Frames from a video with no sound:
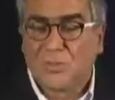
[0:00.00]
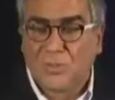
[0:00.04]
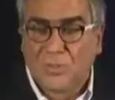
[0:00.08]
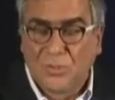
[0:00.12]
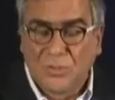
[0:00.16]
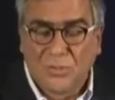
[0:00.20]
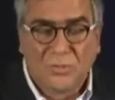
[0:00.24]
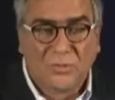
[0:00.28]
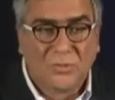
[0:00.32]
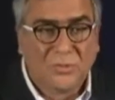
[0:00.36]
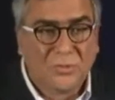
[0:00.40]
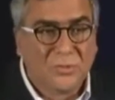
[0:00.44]
was
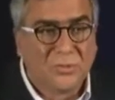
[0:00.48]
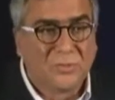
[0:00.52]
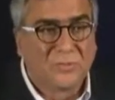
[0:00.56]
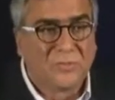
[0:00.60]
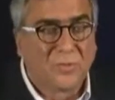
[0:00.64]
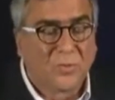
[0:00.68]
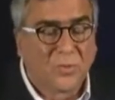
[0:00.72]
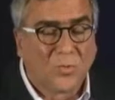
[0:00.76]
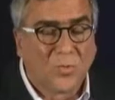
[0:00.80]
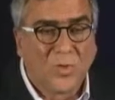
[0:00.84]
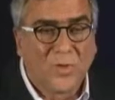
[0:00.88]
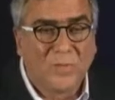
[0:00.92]
good news
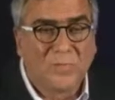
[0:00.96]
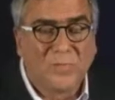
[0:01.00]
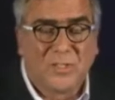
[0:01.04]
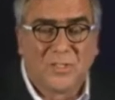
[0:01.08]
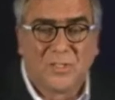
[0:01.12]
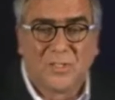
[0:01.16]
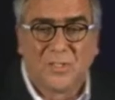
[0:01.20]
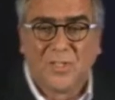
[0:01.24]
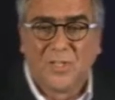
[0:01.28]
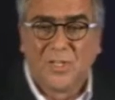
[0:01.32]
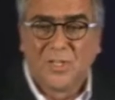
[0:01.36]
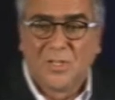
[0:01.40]
for
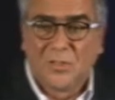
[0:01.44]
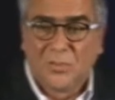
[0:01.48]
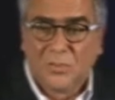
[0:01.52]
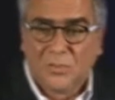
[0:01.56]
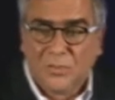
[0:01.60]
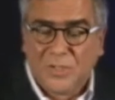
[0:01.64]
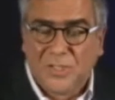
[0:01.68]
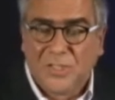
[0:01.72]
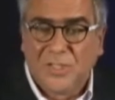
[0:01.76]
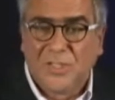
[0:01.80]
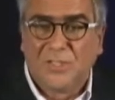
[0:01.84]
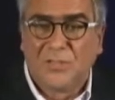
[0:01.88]
women
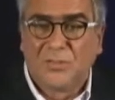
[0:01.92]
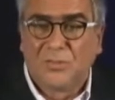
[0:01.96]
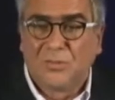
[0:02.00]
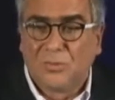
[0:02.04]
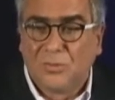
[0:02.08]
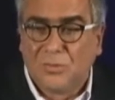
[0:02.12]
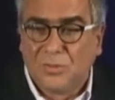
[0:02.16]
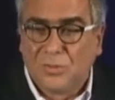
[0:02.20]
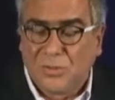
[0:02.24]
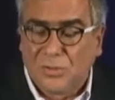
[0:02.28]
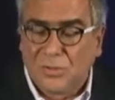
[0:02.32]
who need to